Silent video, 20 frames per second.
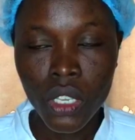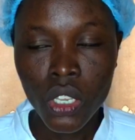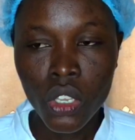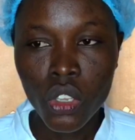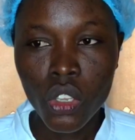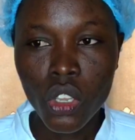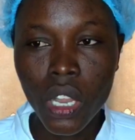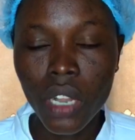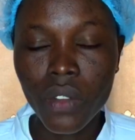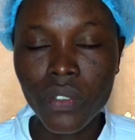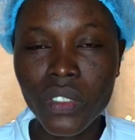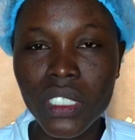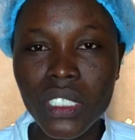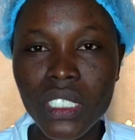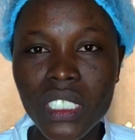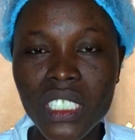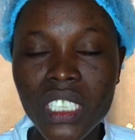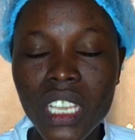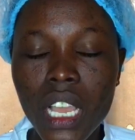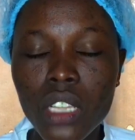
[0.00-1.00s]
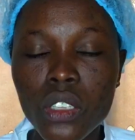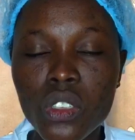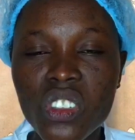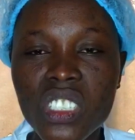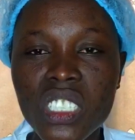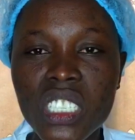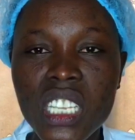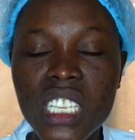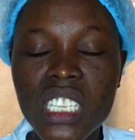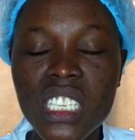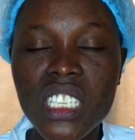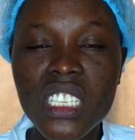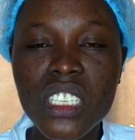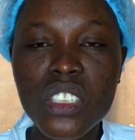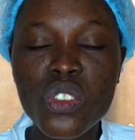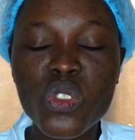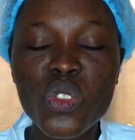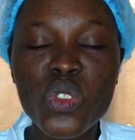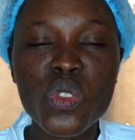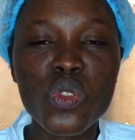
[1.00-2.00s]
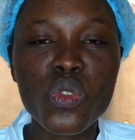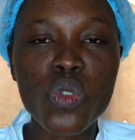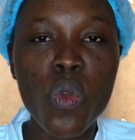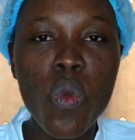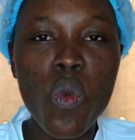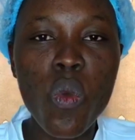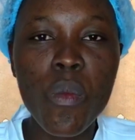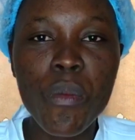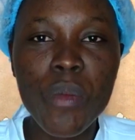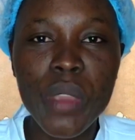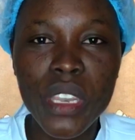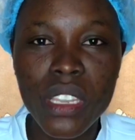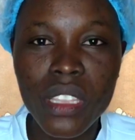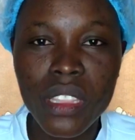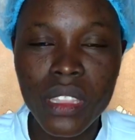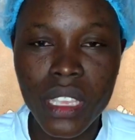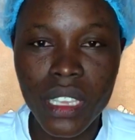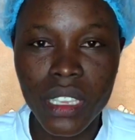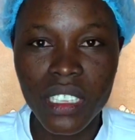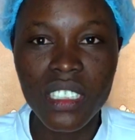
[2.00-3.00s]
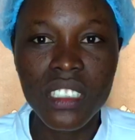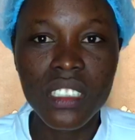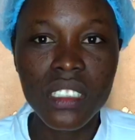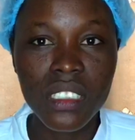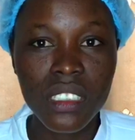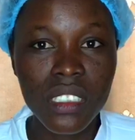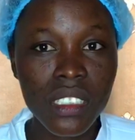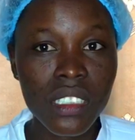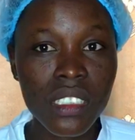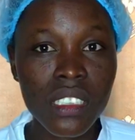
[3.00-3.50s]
you have the desire to taste so many things,